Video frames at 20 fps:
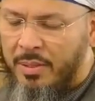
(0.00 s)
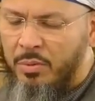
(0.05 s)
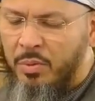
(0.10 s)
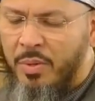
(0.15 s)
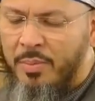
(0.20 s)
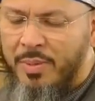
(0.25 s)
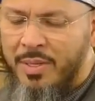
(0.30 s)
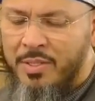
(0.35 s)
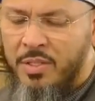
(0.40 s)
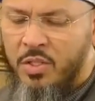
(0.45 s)
But
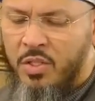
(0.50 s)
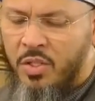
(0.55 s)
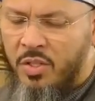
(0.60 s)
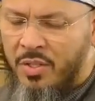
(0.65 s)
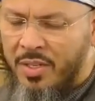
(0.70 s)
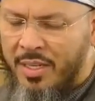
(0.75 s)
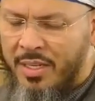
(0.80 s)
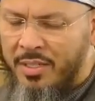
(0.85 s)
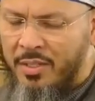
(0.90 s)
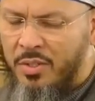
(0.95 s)
we must
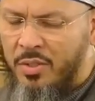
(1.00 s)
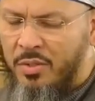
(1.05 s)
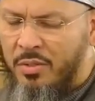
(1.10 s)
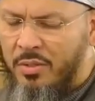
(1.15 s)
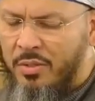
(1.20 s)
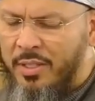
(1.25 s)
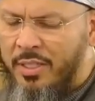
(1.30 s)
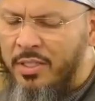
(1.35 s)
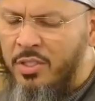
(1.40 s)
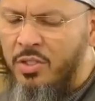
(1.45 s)
try to
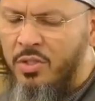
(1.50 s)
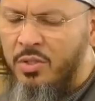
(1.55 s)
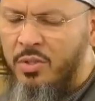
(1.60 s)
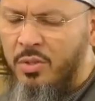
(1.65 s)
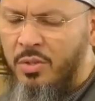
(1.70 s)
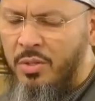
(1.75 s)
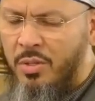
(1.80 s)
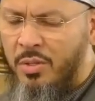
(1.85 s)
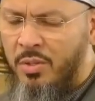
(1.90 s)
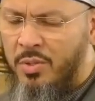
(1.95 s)

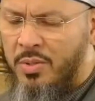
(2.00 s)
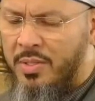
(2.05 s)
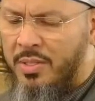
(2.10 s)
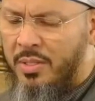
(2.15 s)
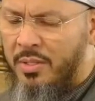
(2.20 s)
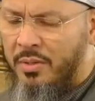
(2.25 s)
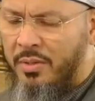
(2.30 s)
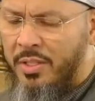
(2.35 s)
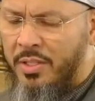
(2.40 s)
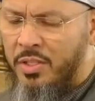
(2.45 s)
reach to
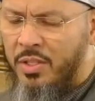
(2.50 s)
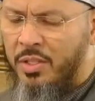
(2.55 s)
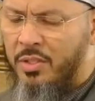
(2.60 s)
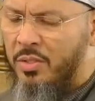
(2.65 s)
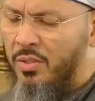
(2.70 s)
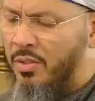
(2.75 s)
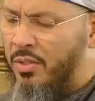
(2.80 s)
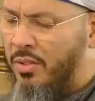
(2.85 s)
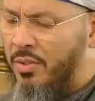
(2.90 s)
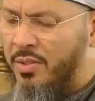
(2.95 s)
those, and
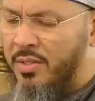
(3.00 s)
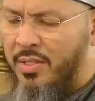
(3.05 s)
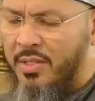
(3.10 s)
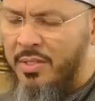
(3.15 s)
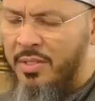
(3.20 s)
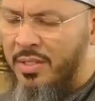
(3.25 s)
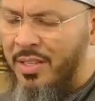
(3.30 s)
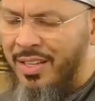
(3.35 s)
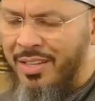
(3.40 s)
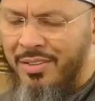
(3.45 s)
reaching to those
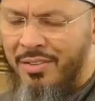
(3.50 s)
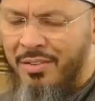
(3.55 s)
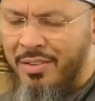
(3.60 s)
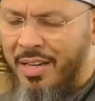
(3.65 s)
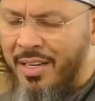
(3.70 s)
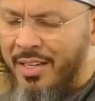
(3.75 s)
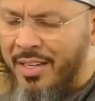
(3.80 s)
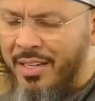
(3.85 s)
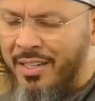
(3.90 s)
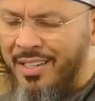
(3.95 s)
is not
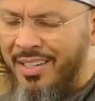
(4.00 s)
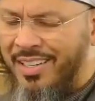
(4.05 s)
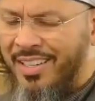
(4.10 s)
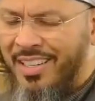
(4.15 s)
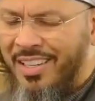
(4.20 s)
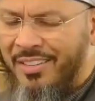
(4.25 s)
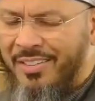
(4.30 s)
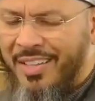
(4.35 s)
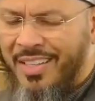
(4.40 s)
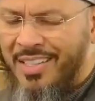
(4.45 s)
running
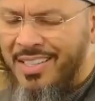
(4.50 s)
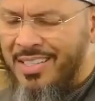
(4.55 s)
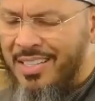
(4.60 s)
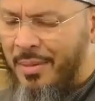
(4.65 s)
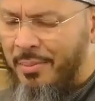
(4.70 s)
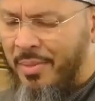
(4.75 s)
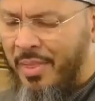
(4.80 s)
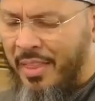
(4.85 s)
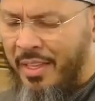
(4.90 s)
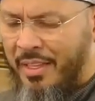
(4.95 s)
and giving
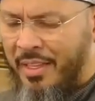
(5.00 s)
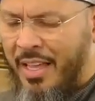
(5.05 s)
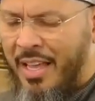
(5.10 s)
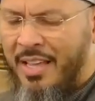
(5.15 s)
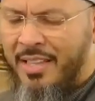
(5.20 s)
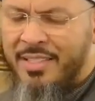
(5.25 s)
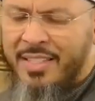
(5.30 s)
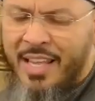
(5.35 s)
something,